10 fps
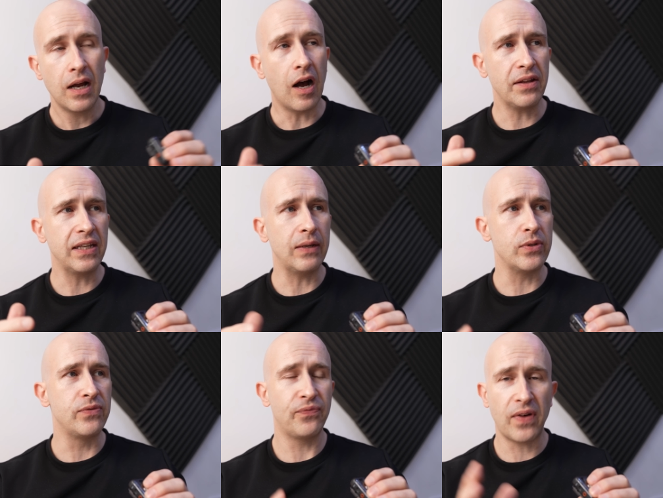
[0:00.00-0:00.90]
I think it
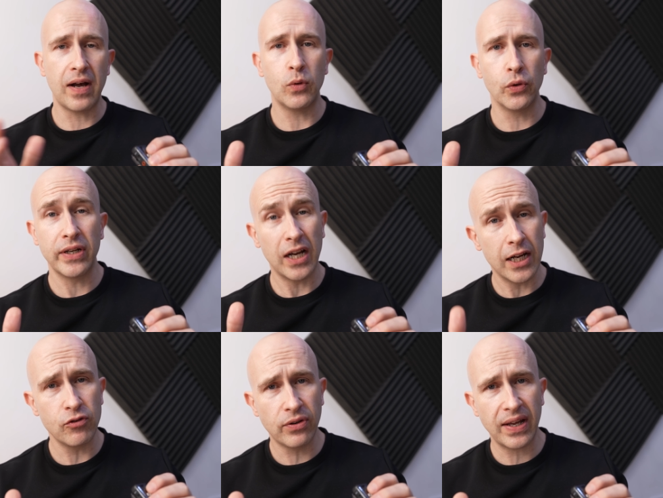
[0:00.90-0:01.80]
was far more than
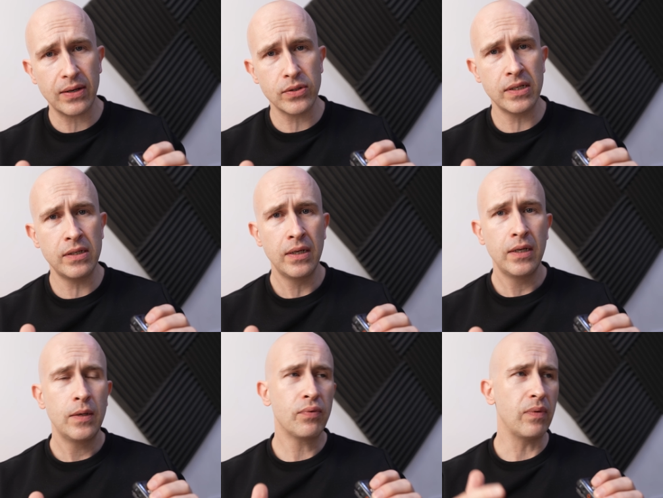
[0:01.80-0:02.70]
100,000.
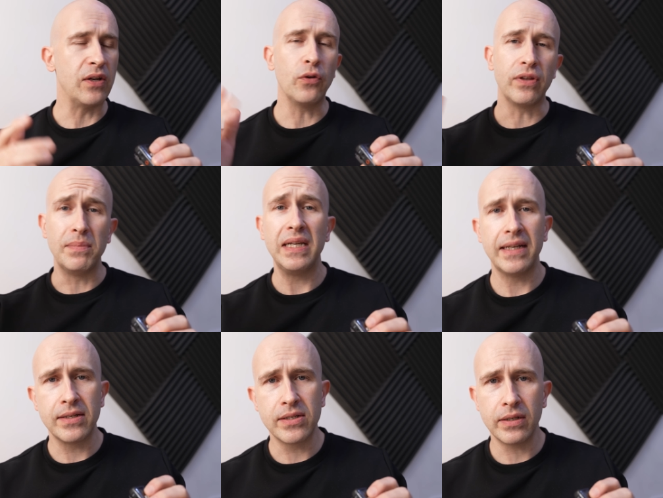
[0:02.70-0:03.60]
Probably not the
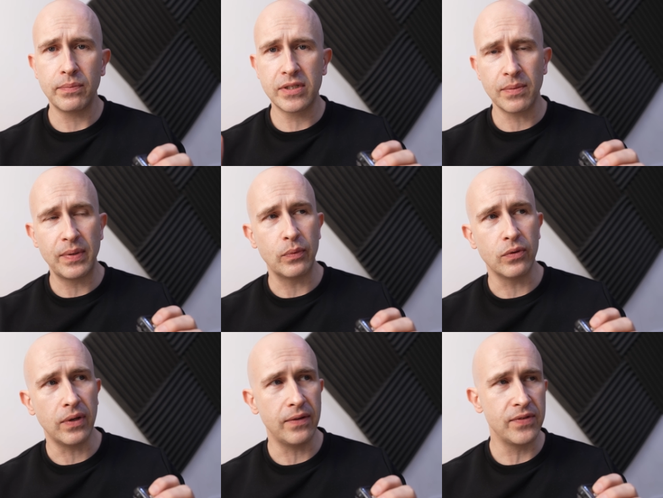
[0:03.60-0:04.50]
millions that some
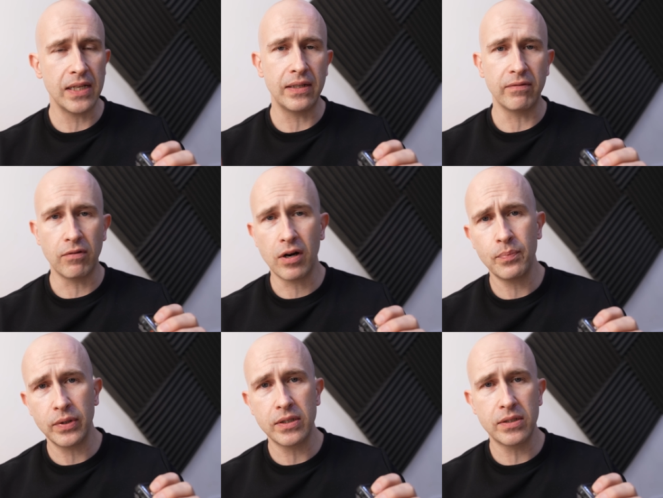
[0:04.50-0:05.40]
people have said there are,
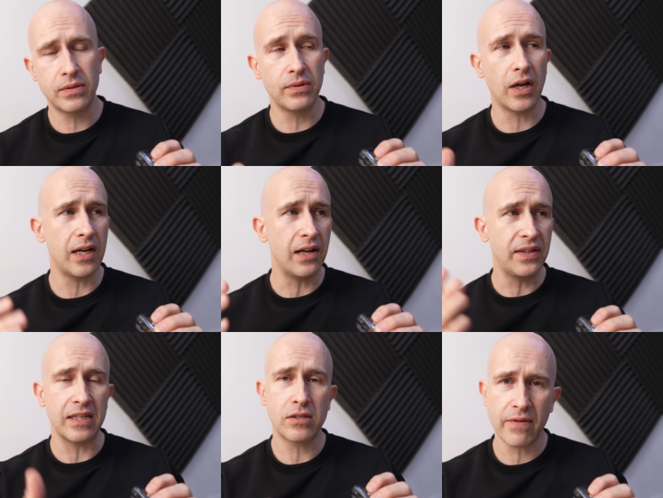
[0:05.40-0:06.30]
but I
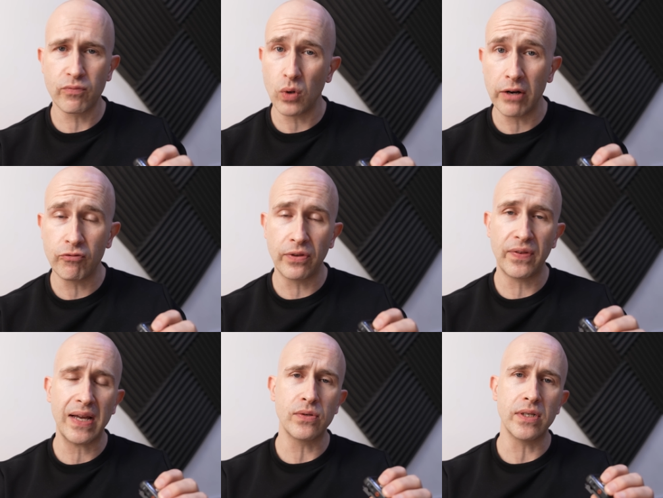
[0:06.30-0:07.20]
think several
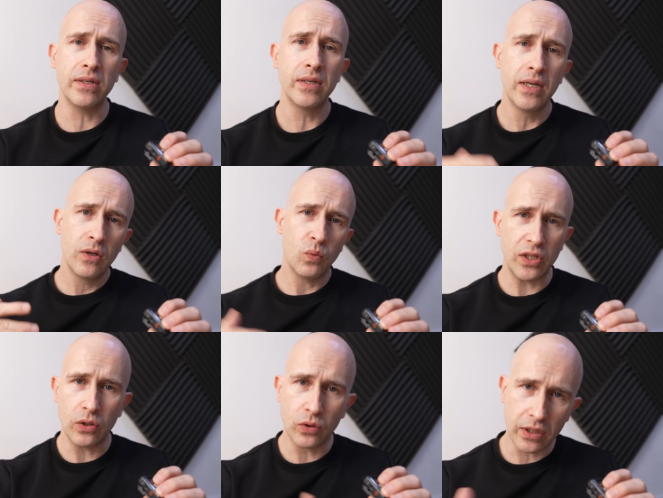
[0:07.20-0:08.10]
100,000
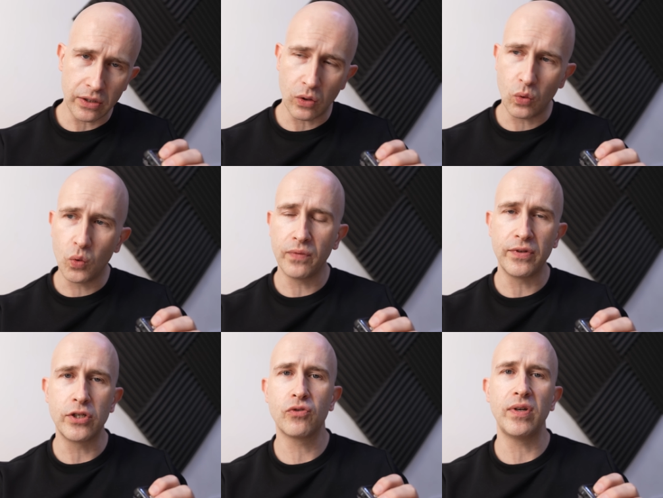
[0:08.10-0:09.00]
when you look at all of
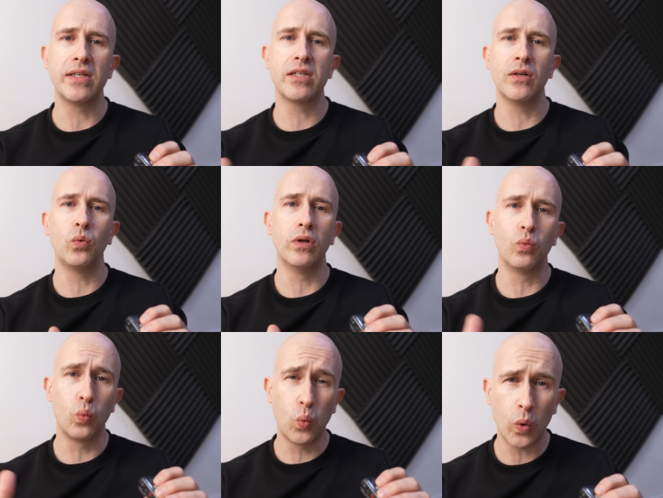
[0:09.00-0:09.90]
the streets that were
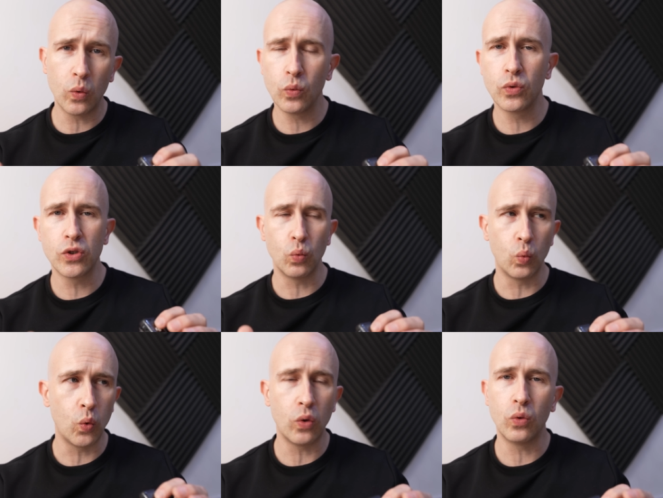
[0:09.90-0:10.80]
wall to
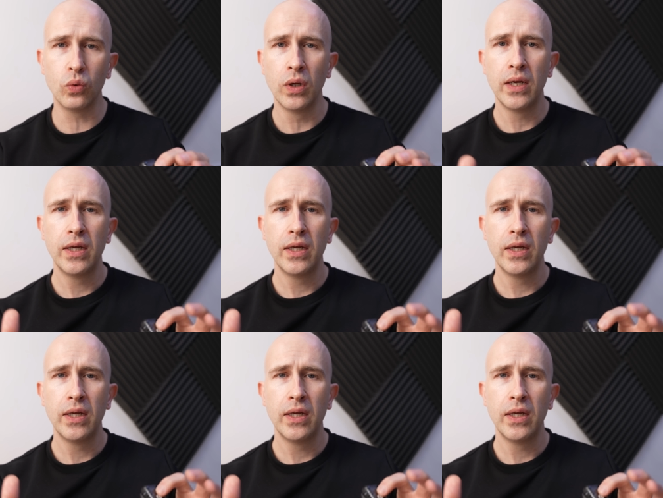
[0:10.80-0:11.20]
wall,